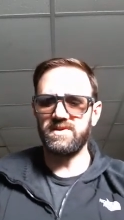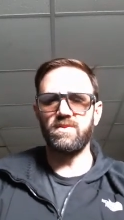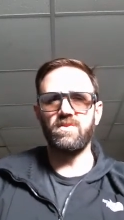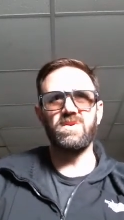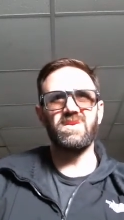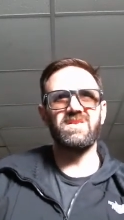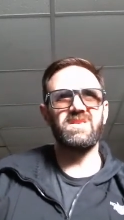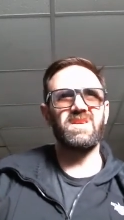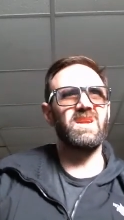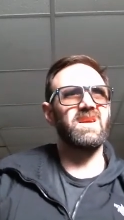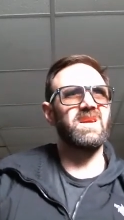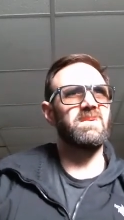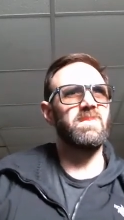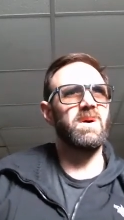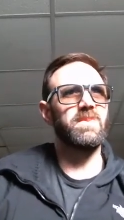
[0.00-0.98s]
And it's going
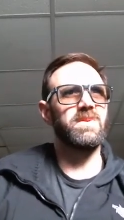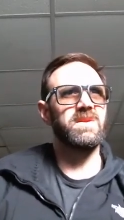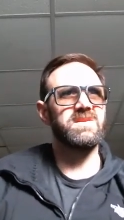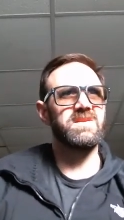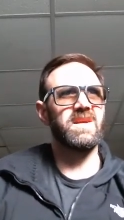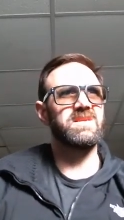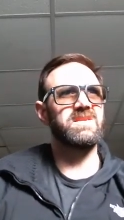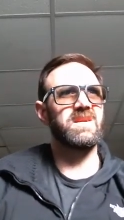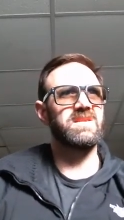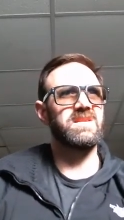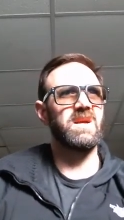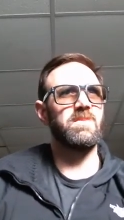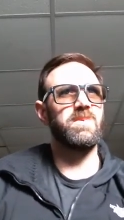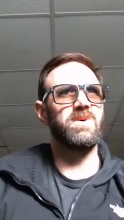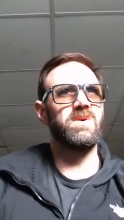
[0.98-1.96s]
to come up in this next
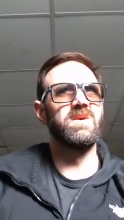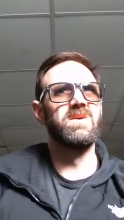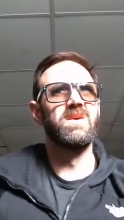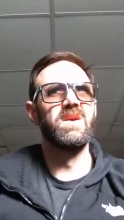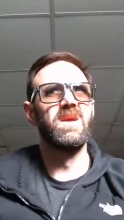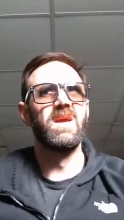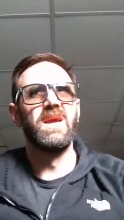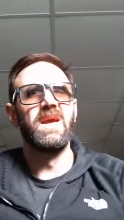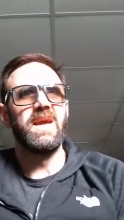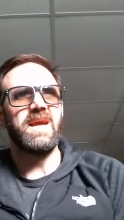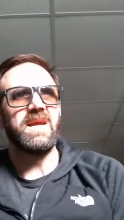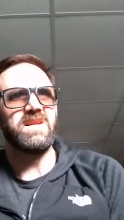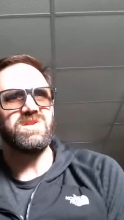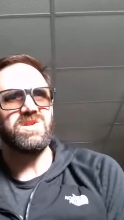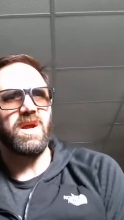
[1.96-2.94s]
example.
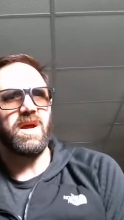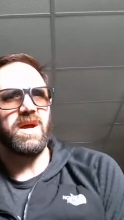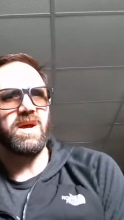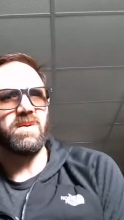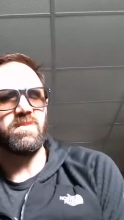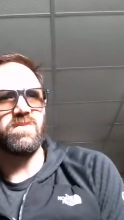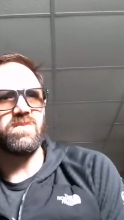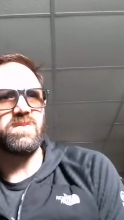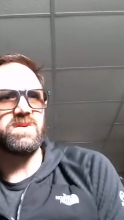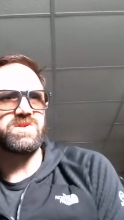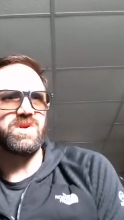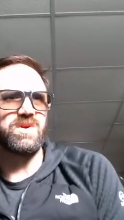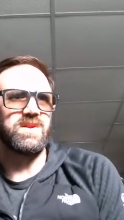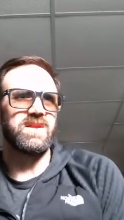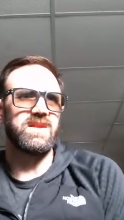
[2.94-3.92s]
And
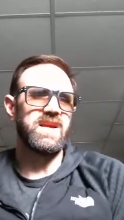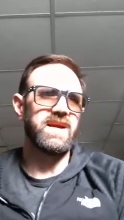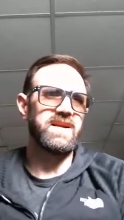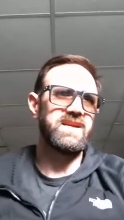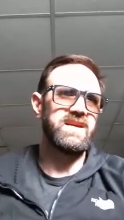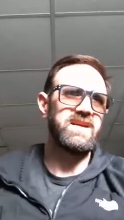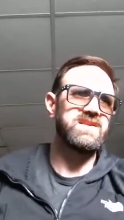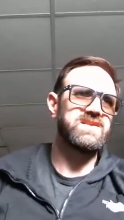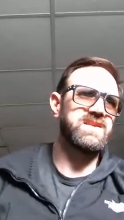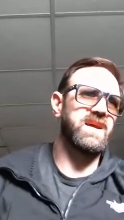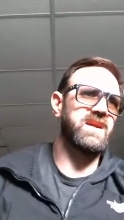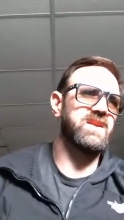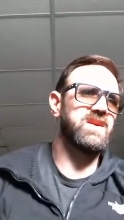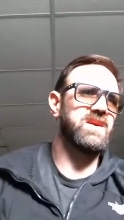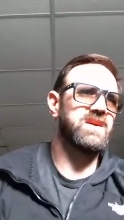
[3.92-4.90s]
so the idea is
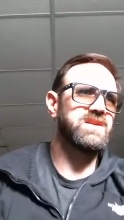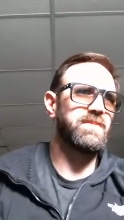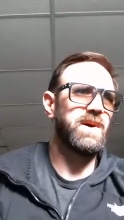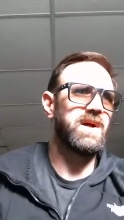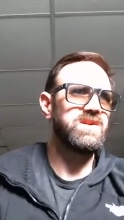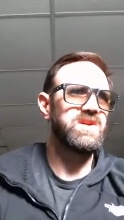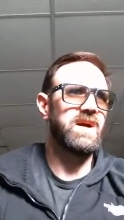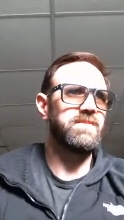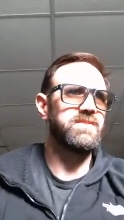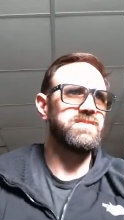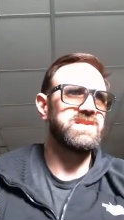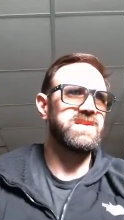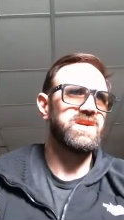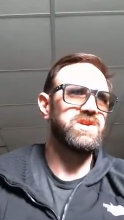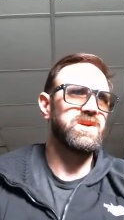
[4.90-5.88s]
that a topology
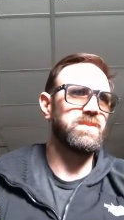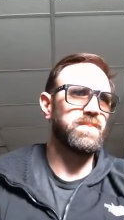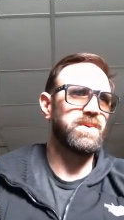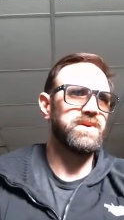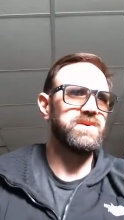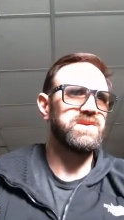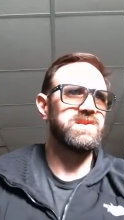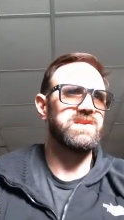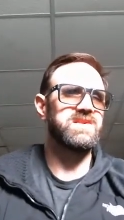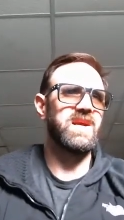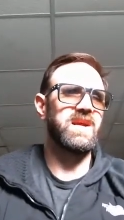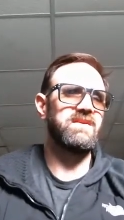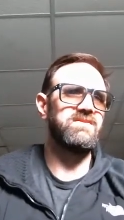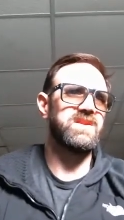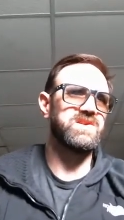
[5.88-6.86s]
optimization produces
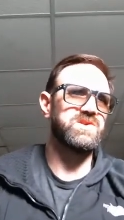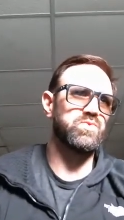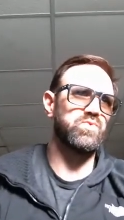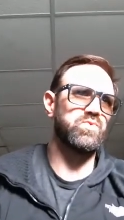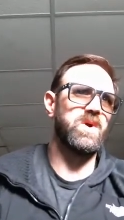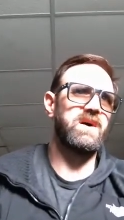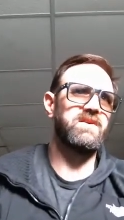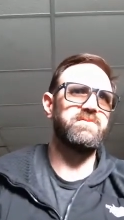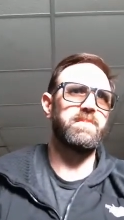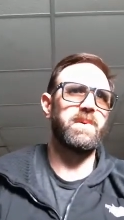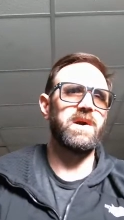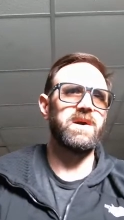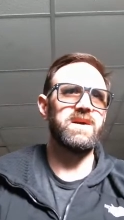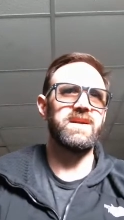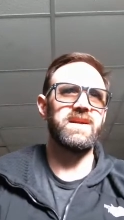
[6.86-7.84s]
kind of this rough
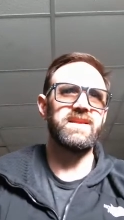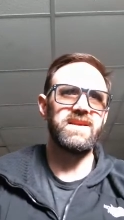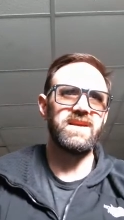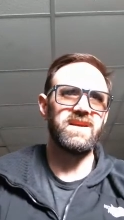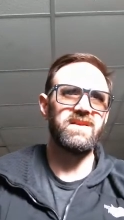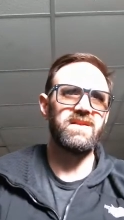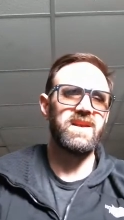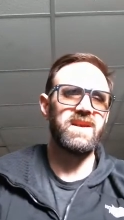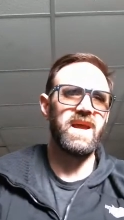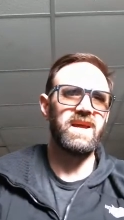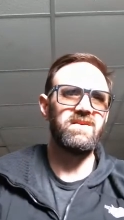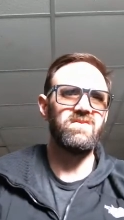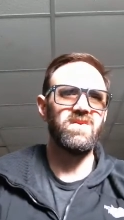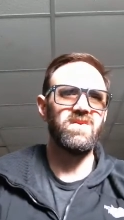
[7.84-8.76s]
part at the end of the day.